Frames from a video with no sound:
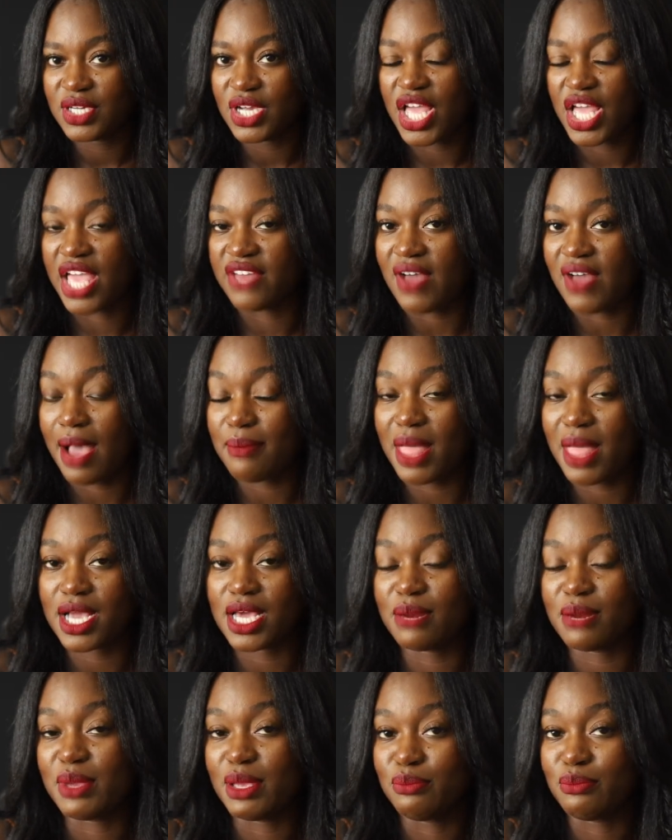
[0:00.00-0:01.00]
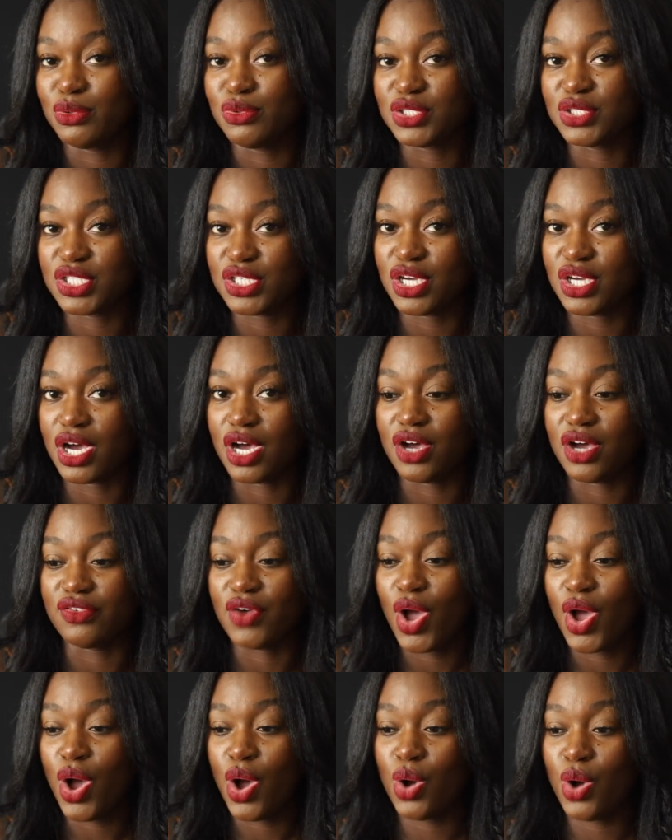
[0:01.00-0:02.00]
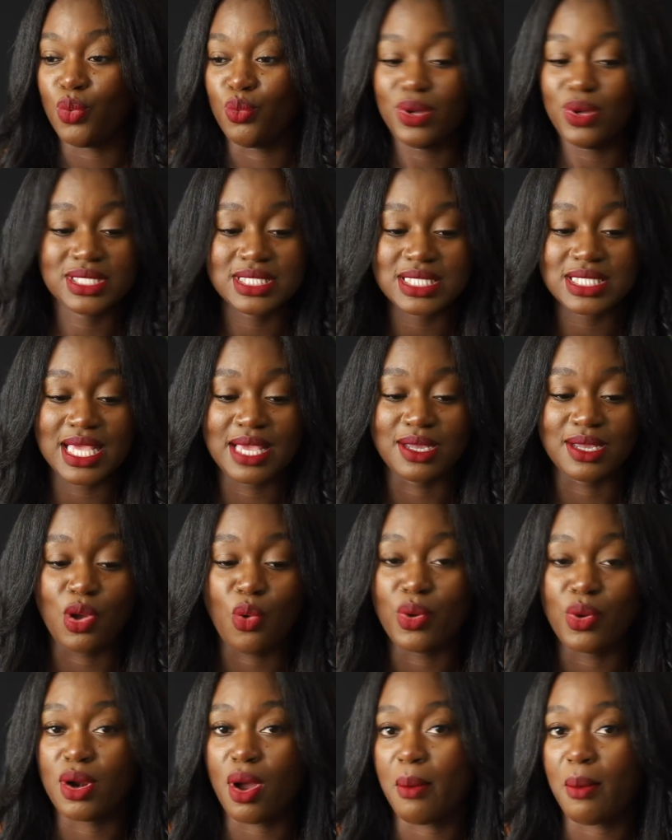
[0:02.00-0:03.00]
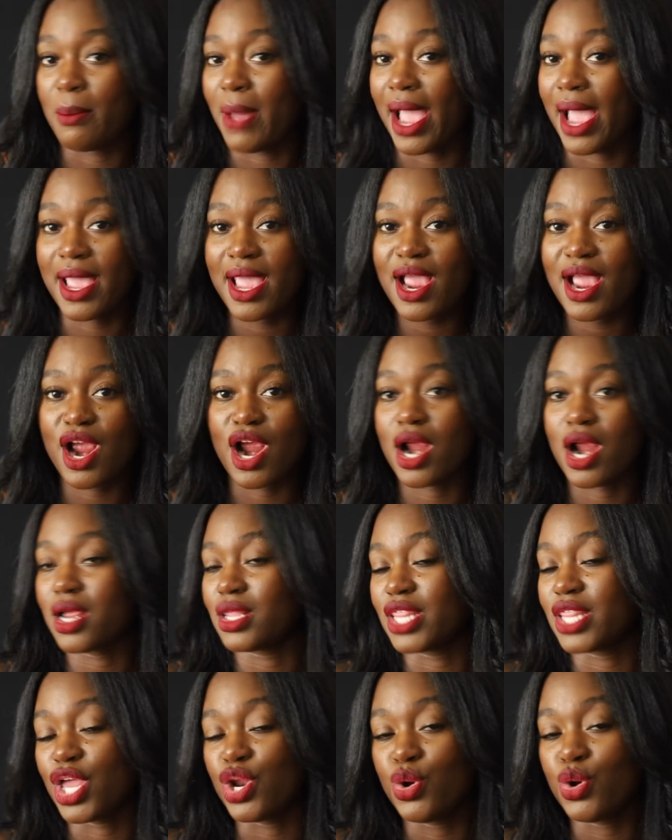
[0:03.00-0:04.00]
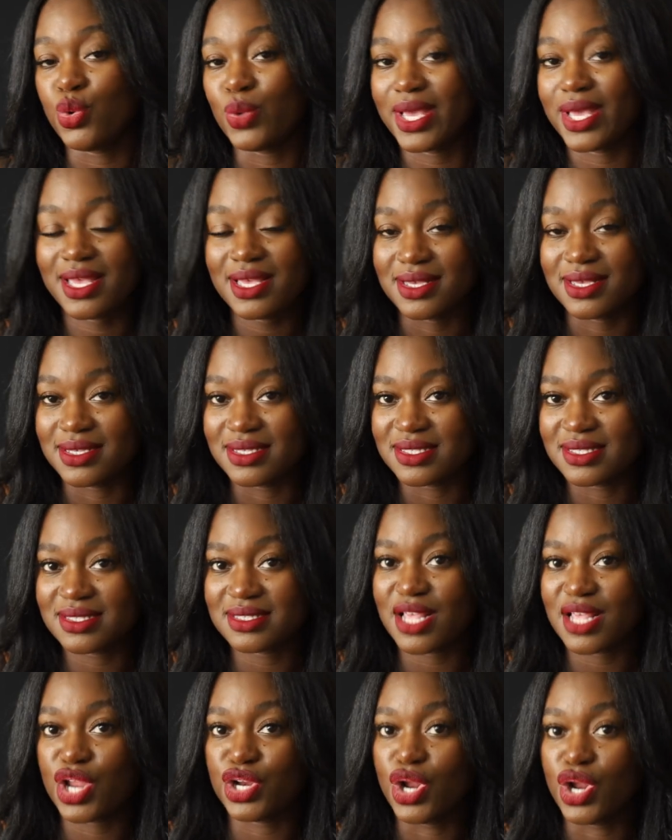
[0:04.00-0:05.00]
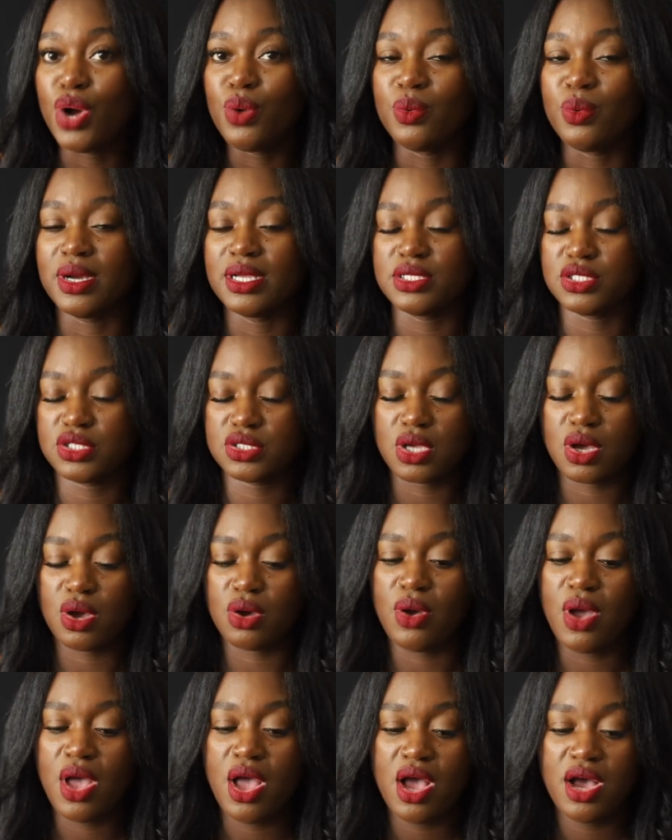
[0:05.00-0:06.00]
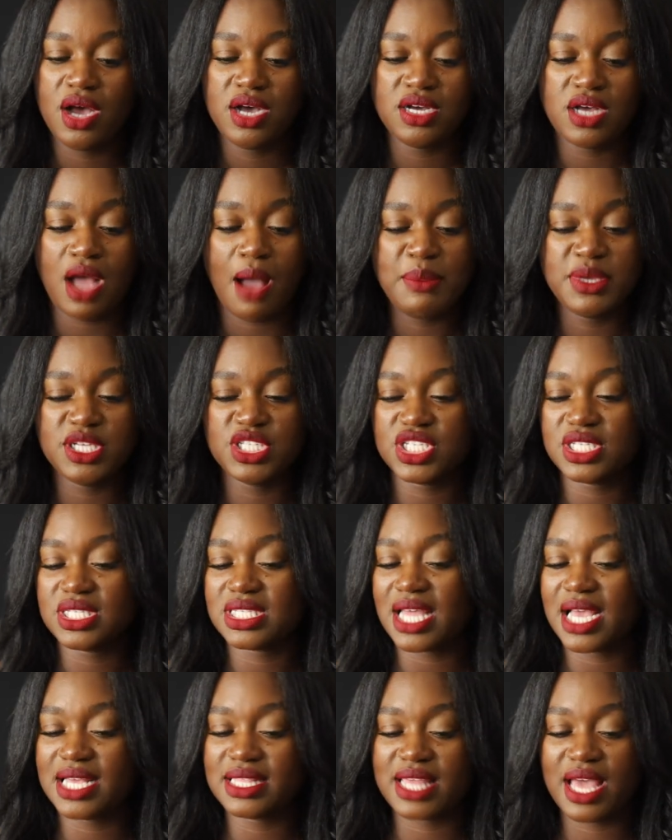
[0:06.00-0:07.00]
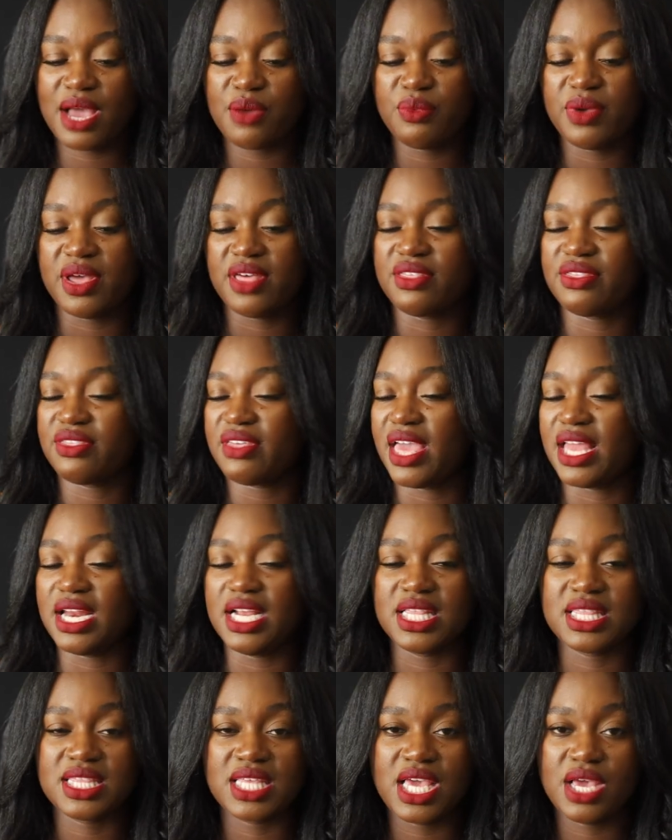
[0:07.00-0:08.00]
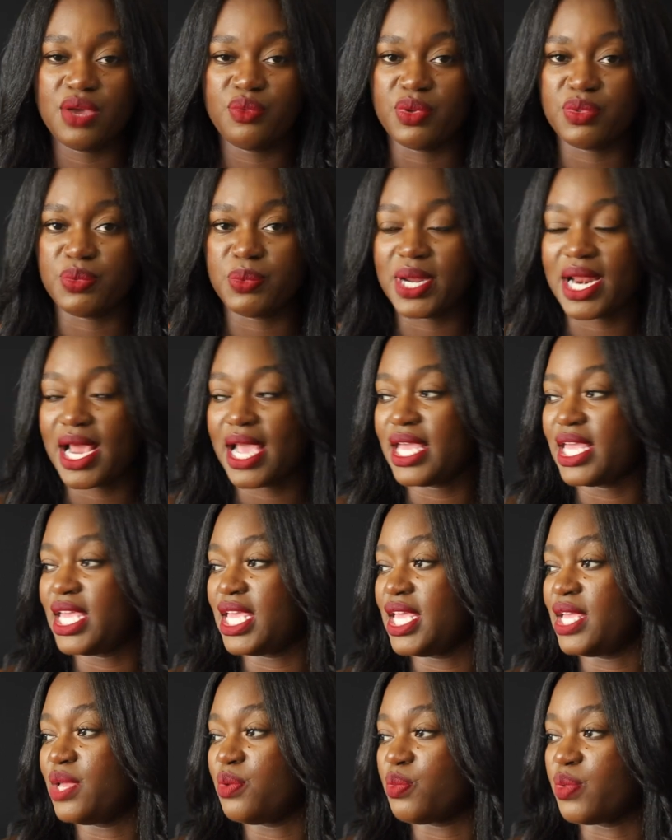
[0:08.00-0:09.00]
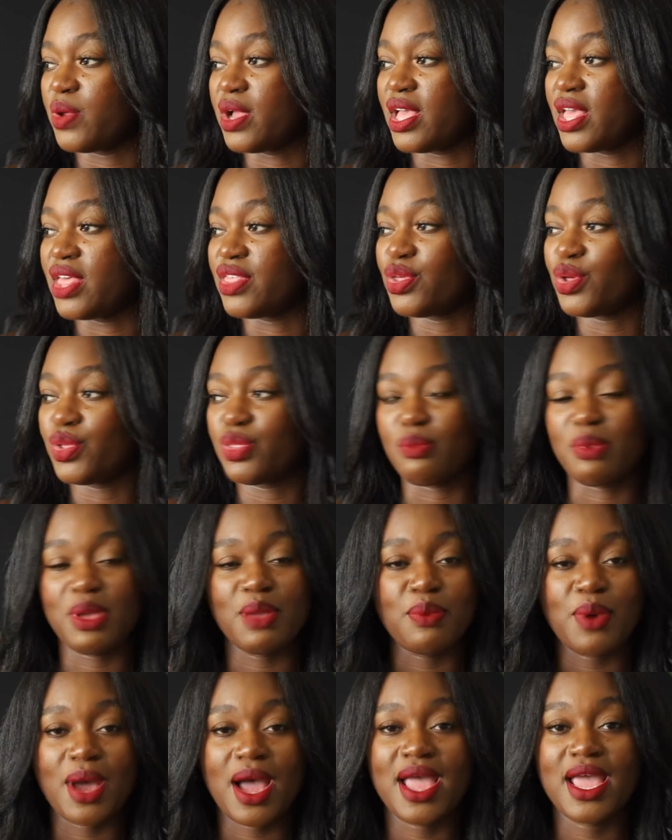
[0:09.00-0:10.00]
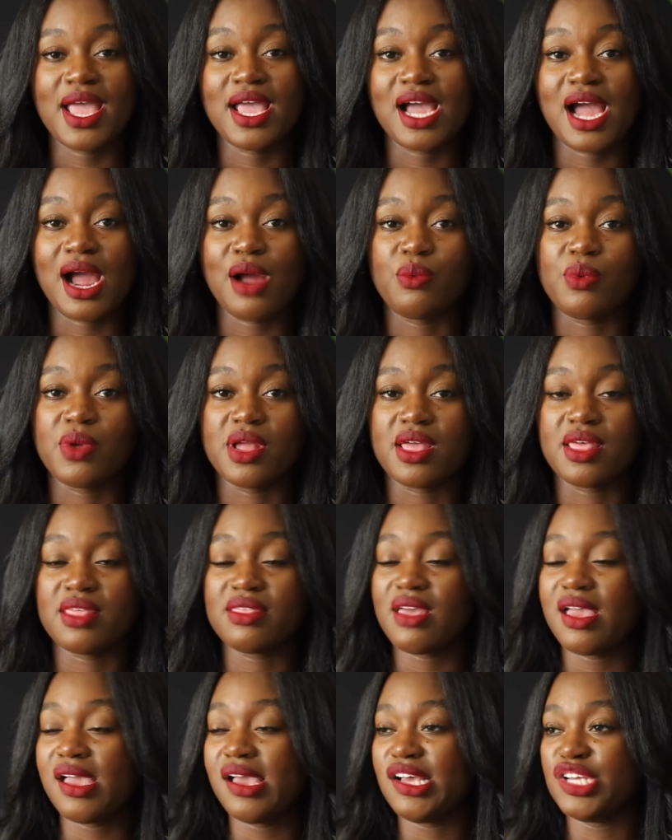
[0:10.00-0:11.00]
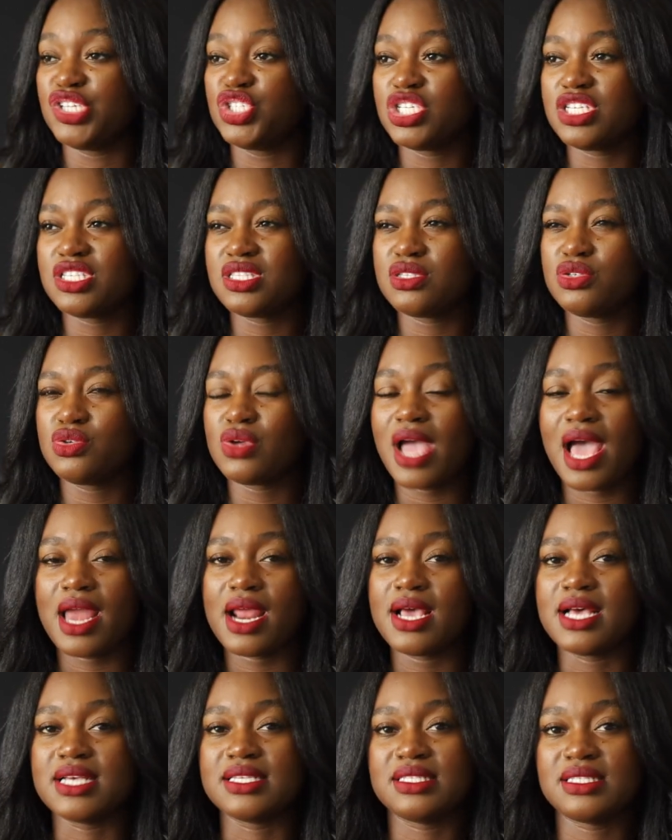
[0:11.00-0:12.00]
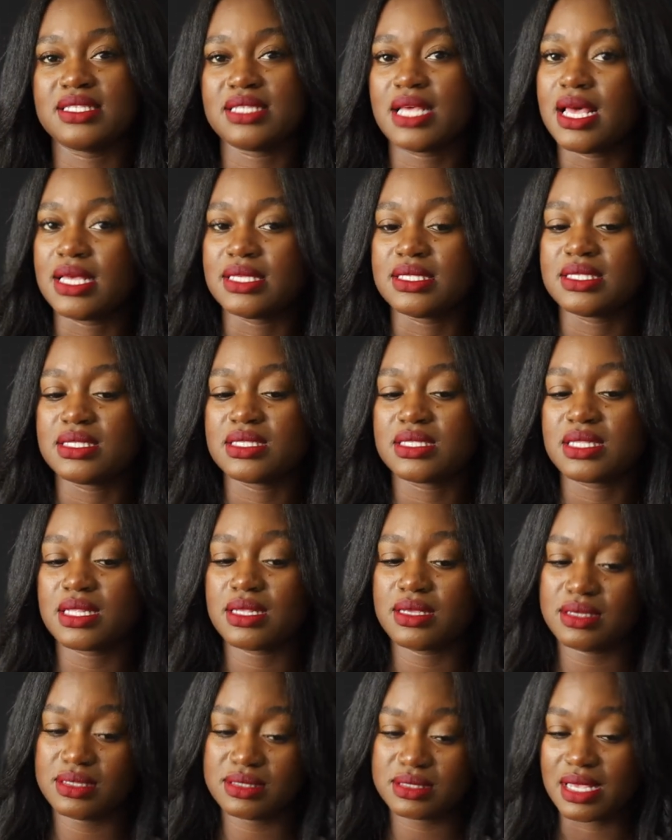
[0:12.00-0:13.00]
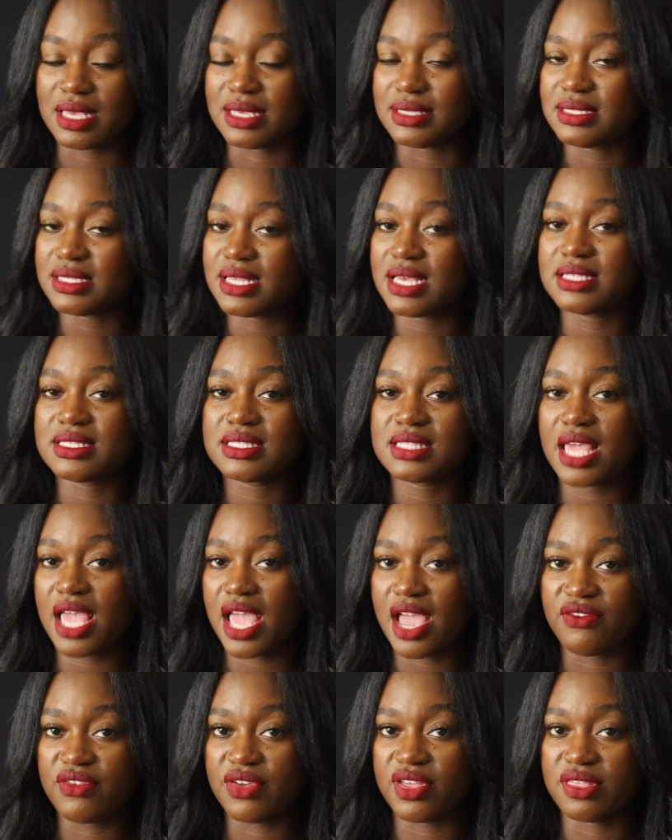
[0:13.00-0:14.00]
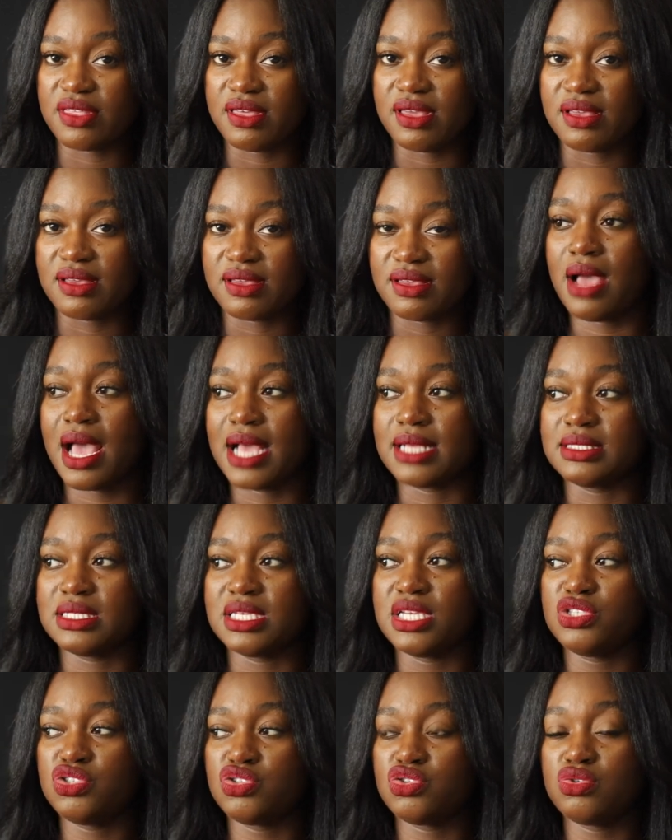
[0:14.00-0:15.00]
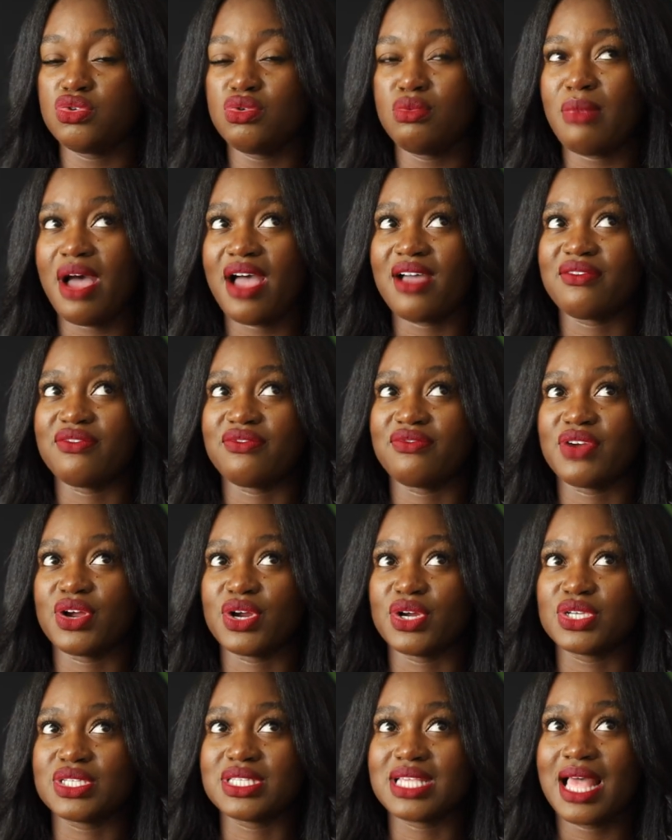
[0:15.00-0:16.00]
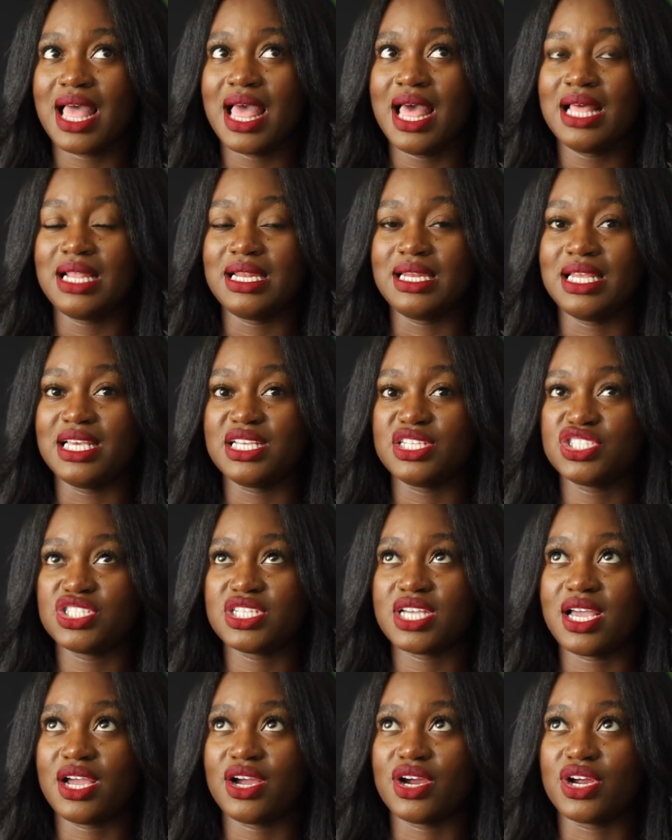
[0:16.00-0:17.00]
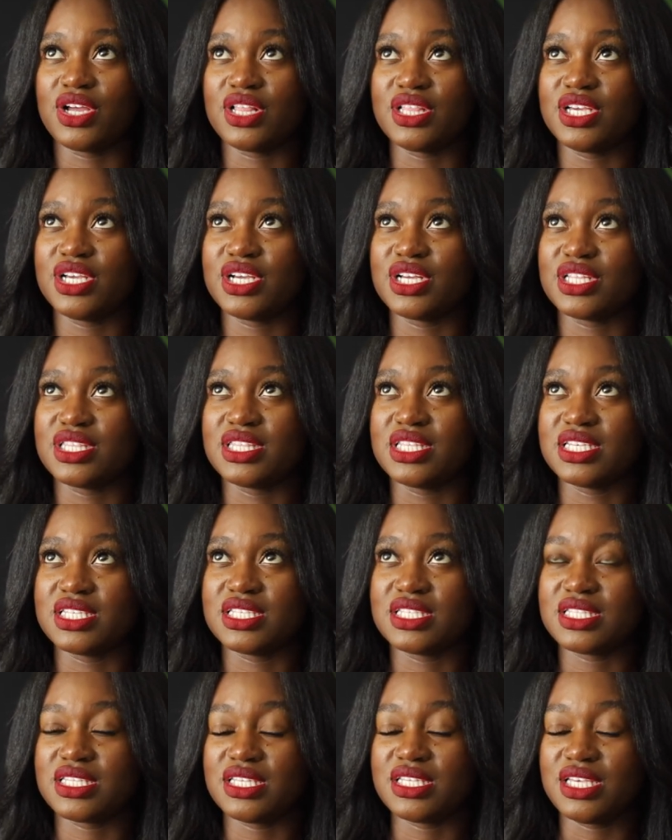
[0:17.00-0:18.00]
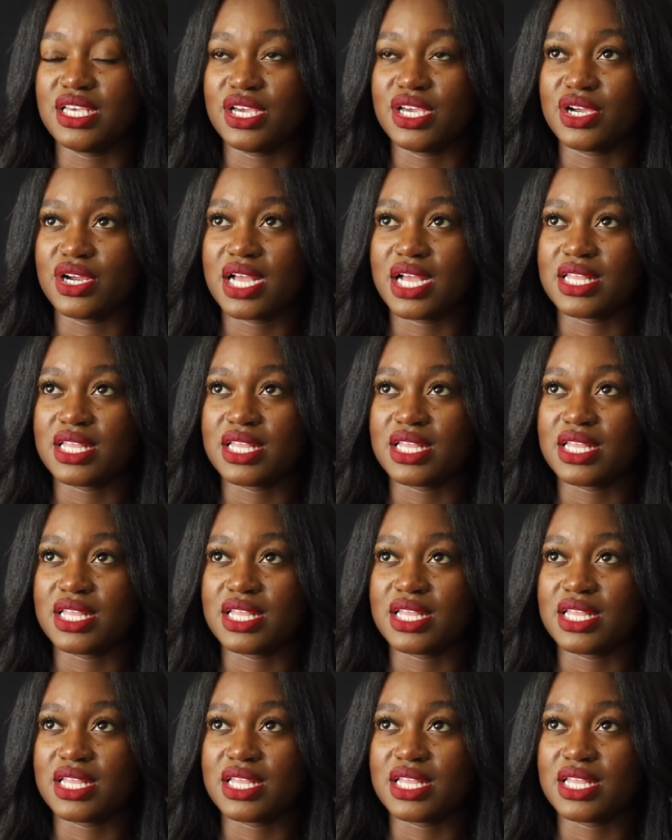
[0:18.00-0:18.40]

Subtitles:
If I'm not going to be bougie of what's going on in my hair, then who is? No one. So, I mean, just like that with anything, with what I eat, with the people I hang out with, just you got to assess everything. I did do my first link check earlier this year.